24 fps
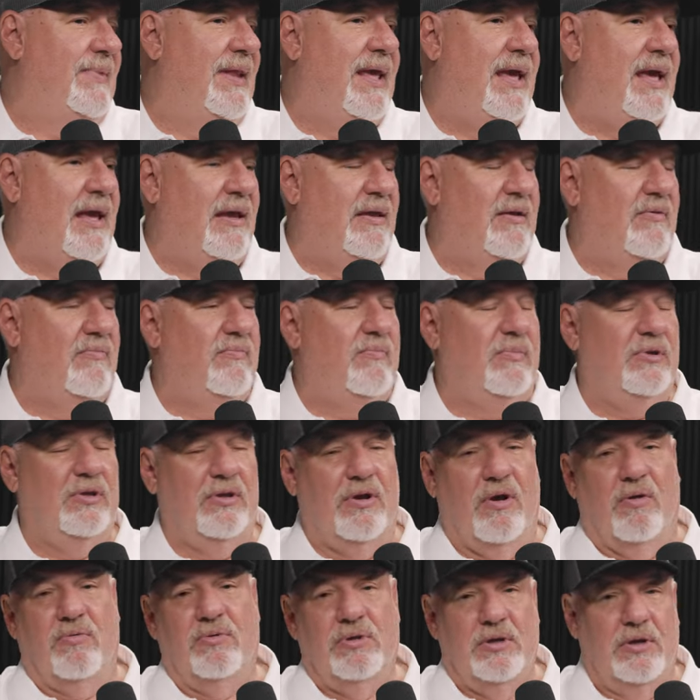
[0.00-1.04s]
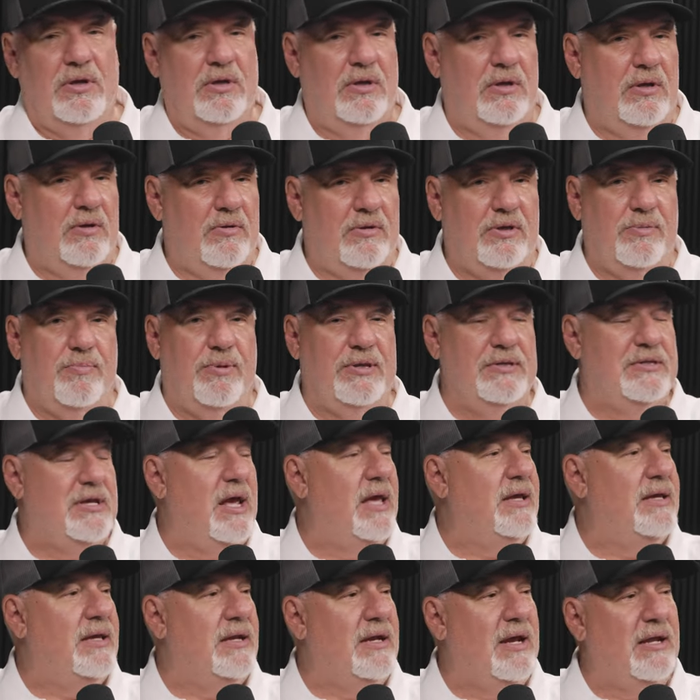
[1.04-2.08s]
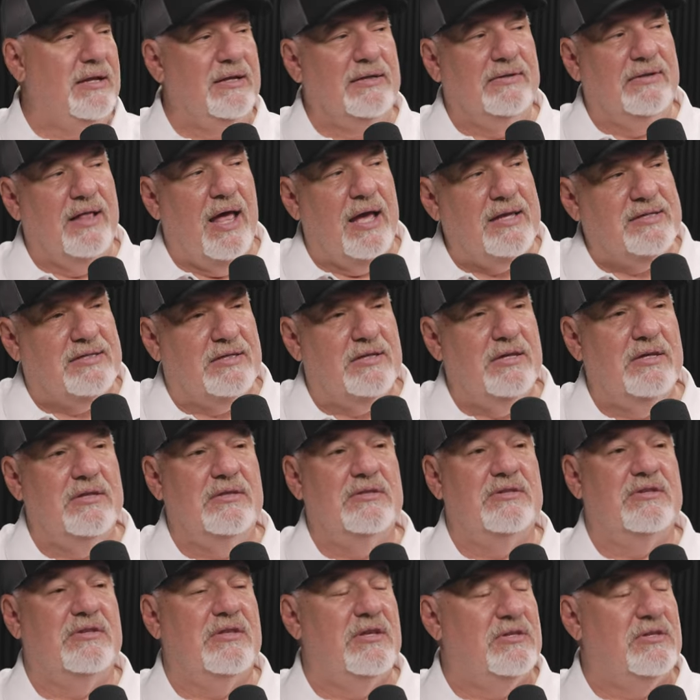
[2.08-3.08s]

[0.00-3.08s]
hey, uh, you know, you've been taking any lessons.